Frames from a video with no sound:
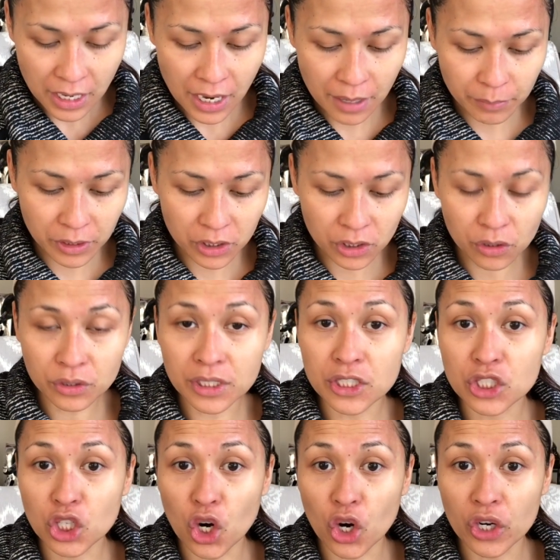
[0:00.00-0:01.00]
I'm gonna go
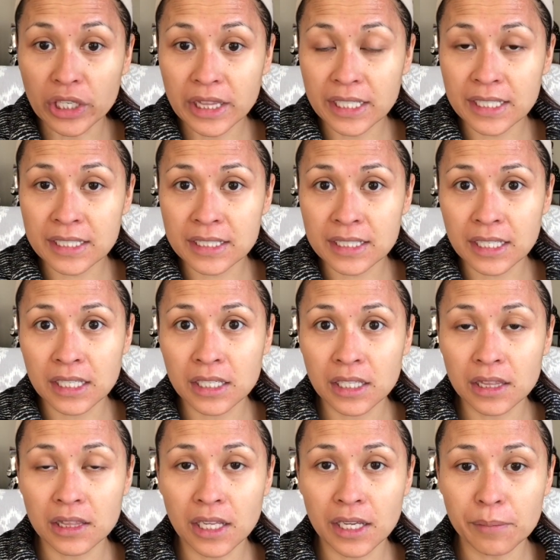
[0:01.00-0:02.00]
discard this,
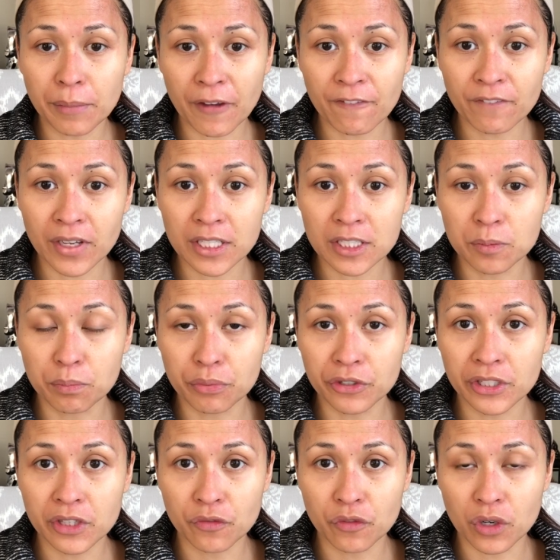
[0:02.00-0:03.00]
let my face
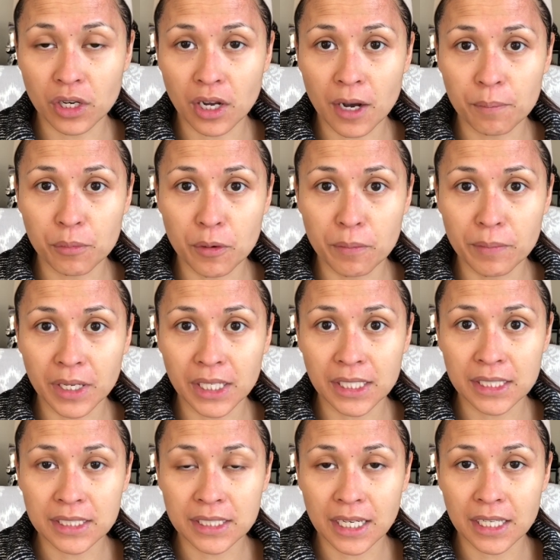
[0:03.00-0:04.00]
breathe for a couple
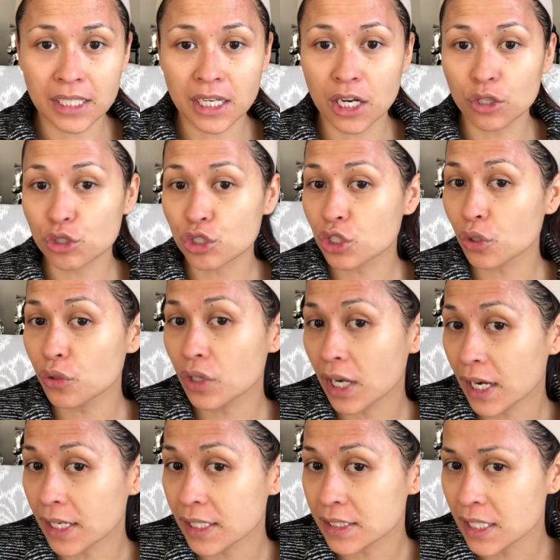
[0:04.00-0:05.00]
minutes, and then I'll show you
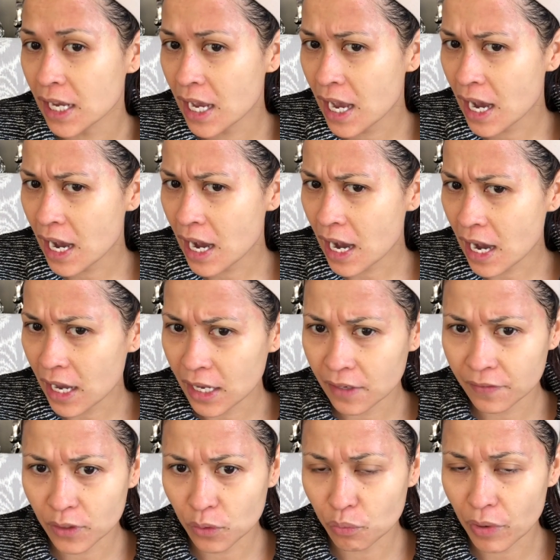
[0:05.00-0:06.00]
guys
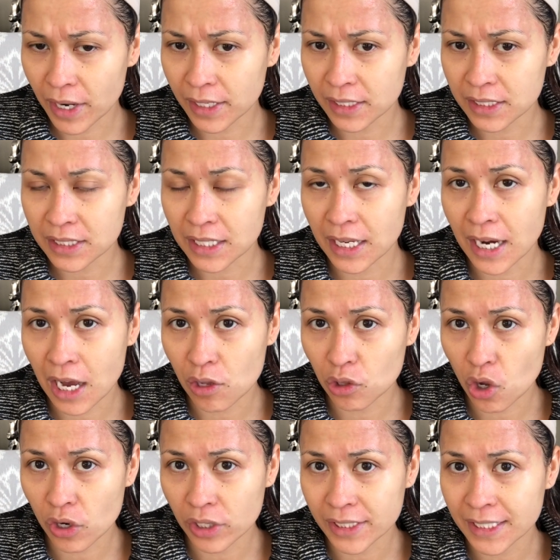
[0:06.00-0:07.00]
if the redness and how
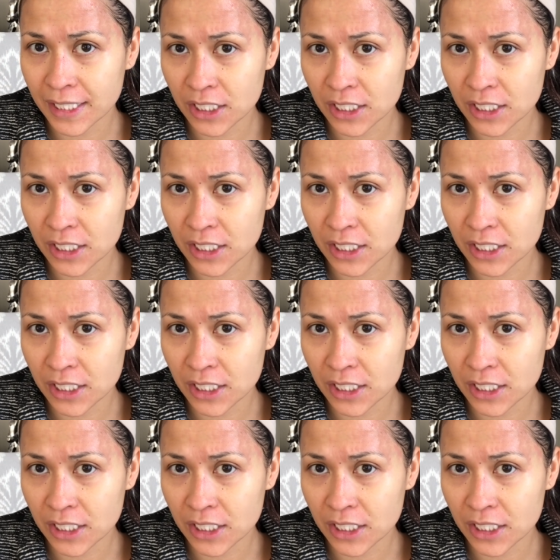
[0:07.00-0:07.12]
long it